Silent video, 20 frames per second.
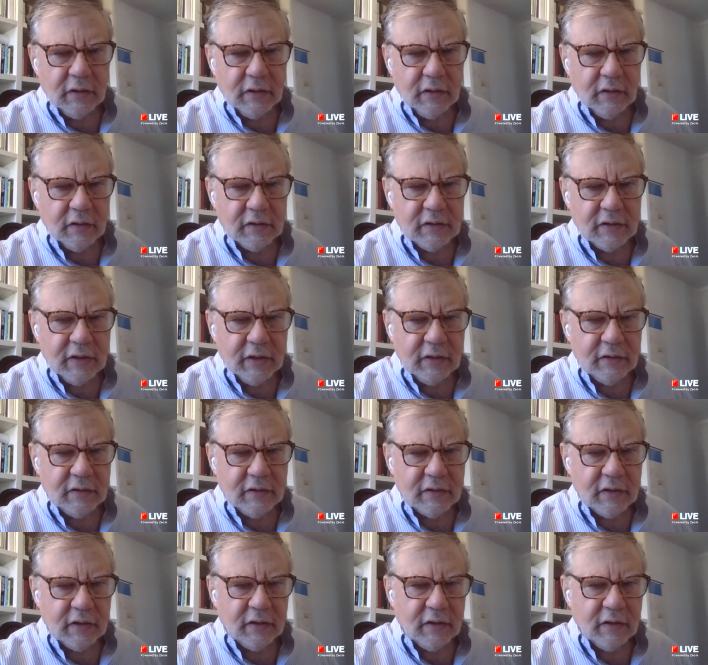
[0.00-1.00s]
in the sense
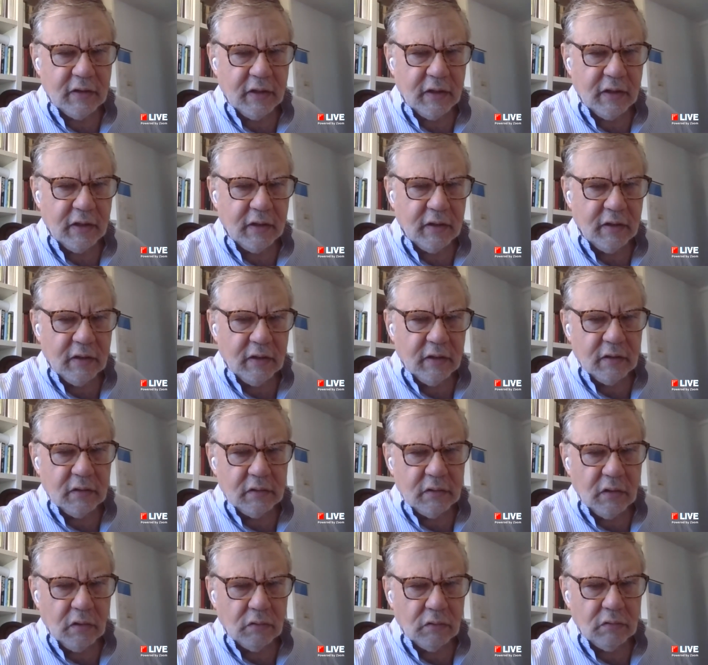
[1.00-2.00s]
that they
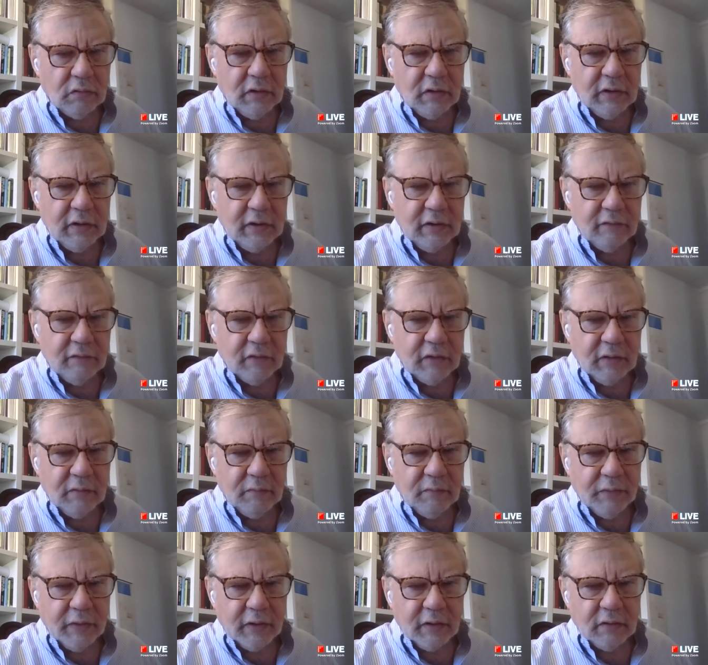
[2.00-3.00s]
don't leave an
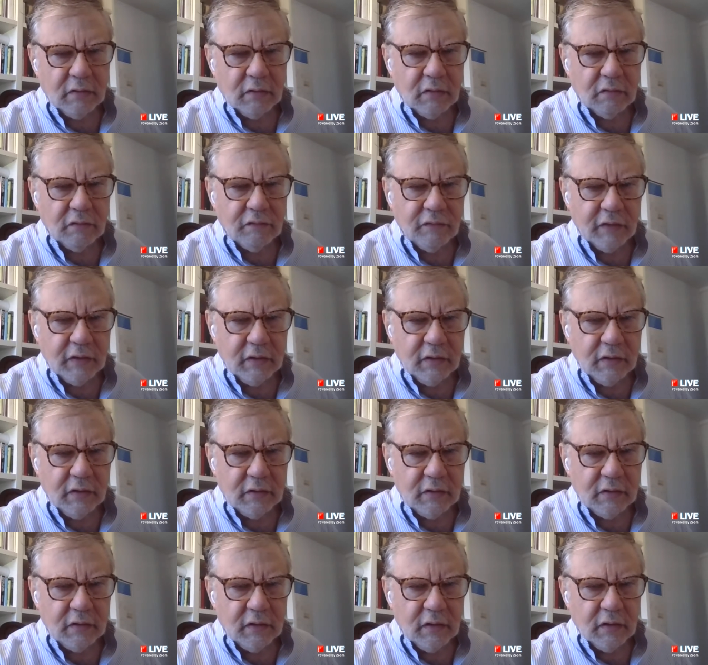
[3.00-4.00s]
impact on the
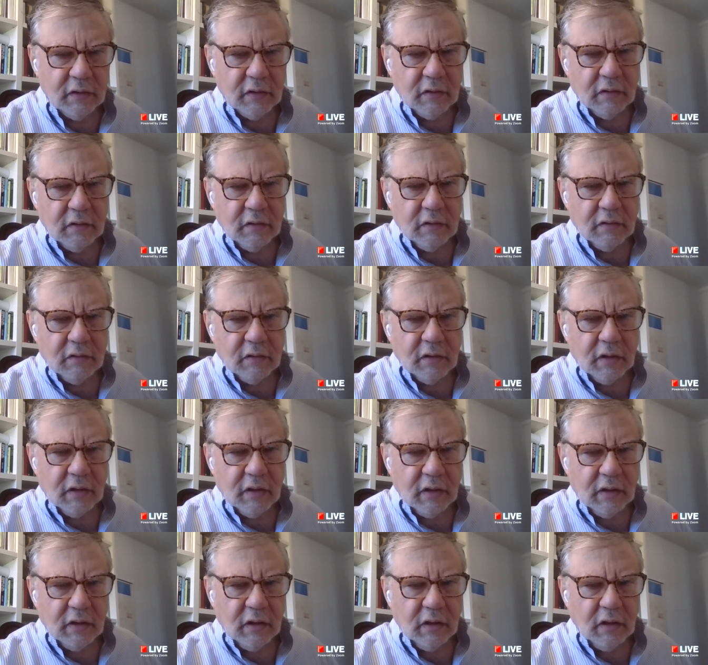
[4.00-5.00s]
field
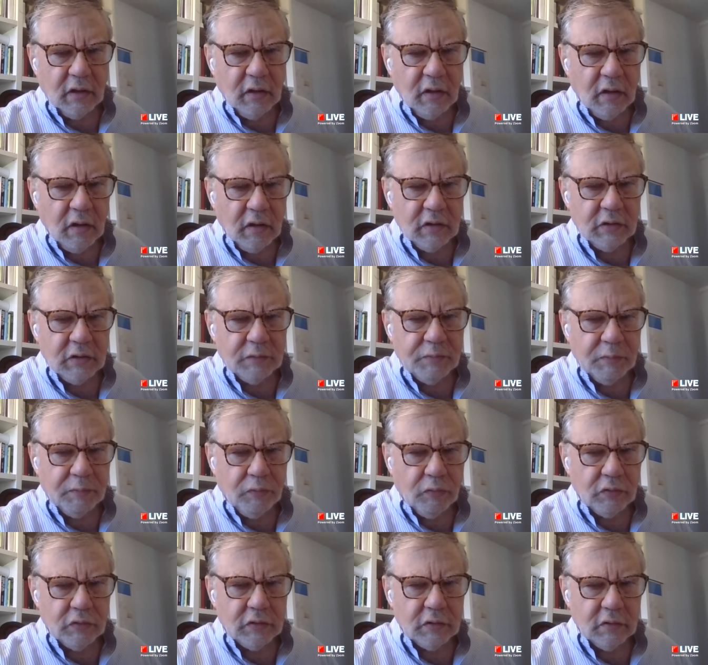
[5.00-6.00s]
uh, a large
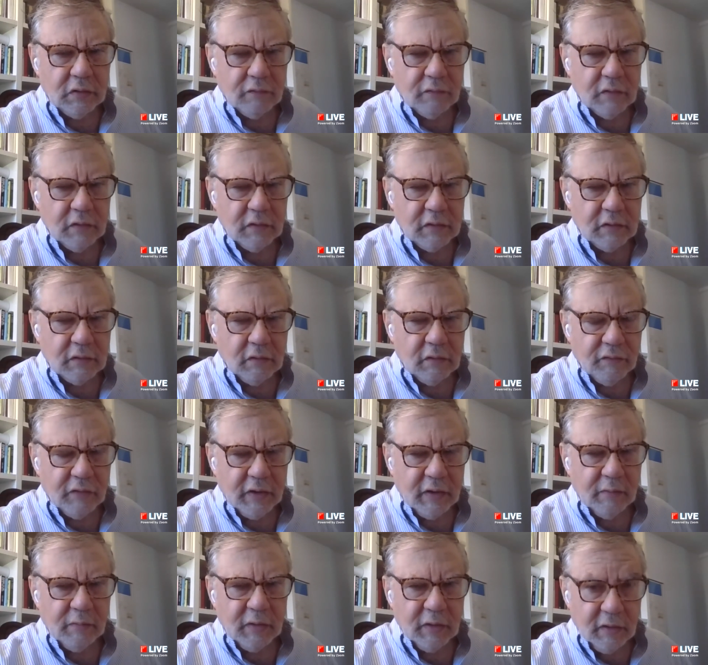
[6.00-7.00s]
proportion of this of
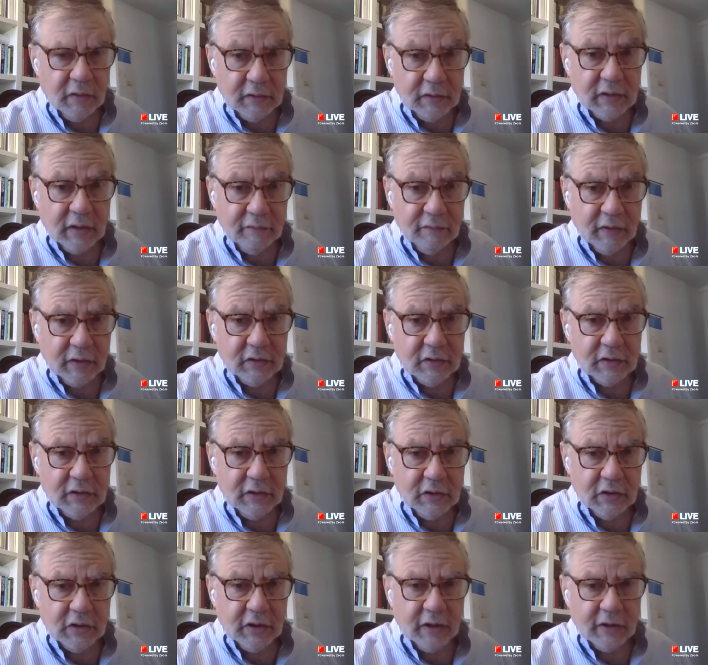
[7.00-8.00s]
them, and this I've
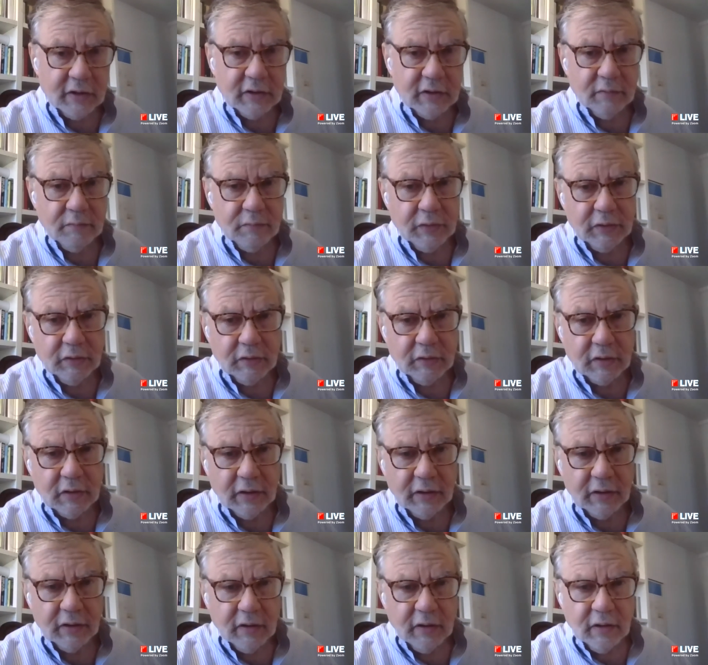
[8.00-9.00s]
actually checked
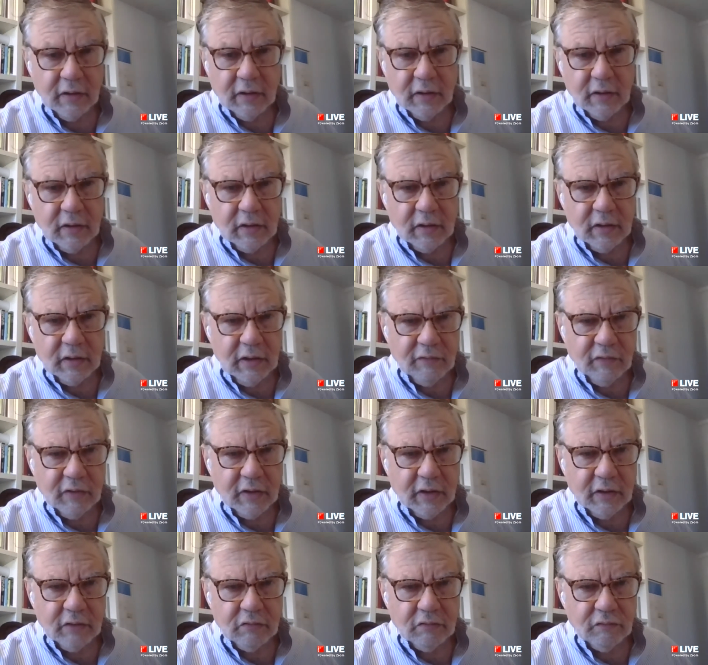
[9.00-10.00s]
empirically, never
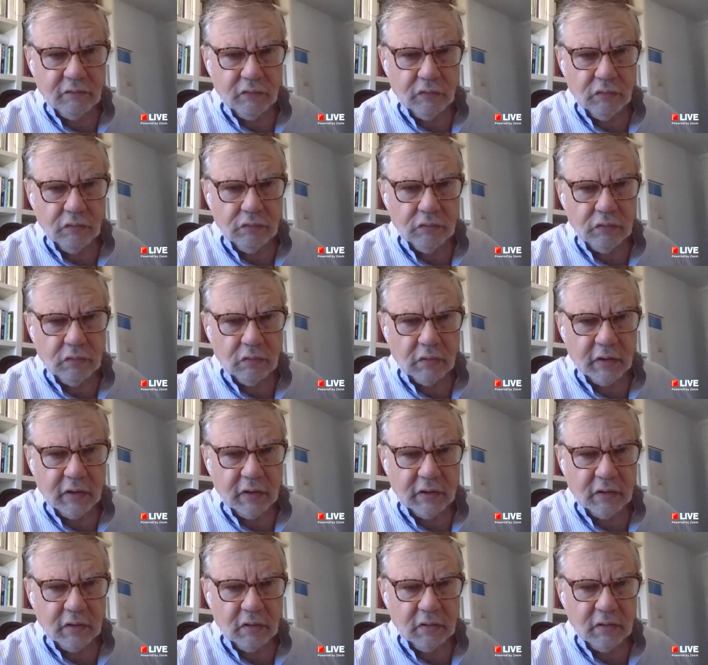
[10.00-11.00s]
get reviewed or
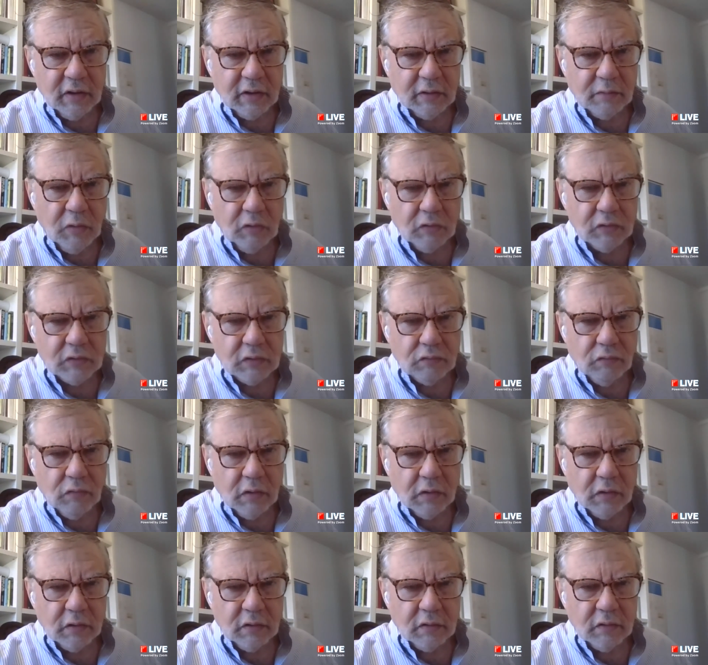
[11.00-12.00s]
get at most
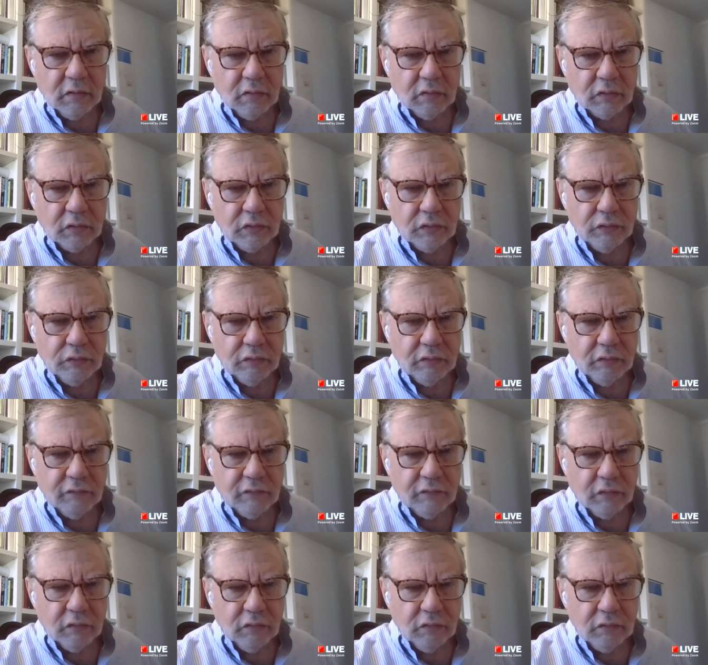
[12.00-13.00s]
one or two
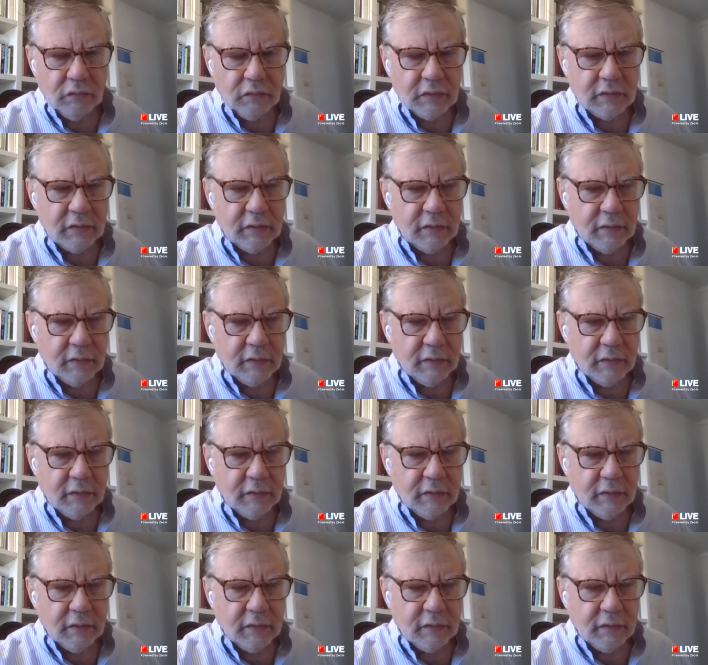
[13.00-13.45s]
reviews.